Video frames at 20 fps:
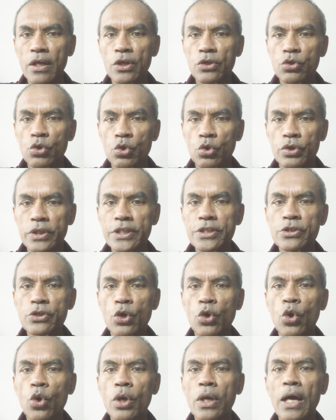So this is
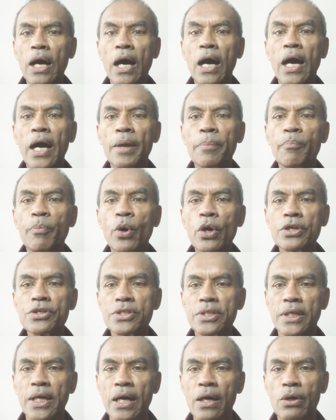called
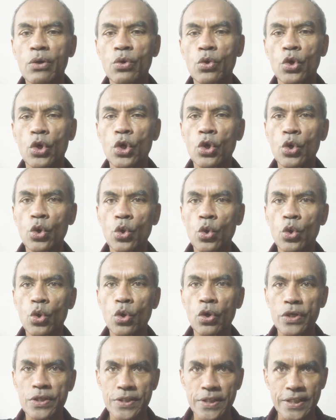hypoxia, or low
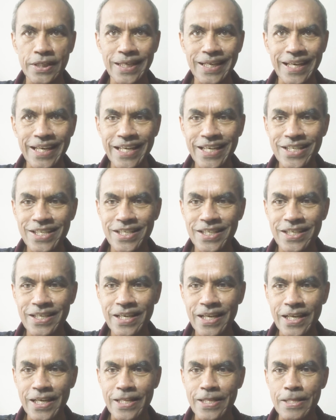
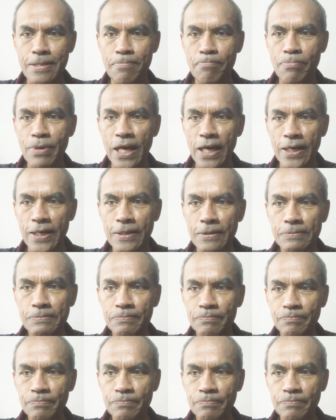oxygenation in blood.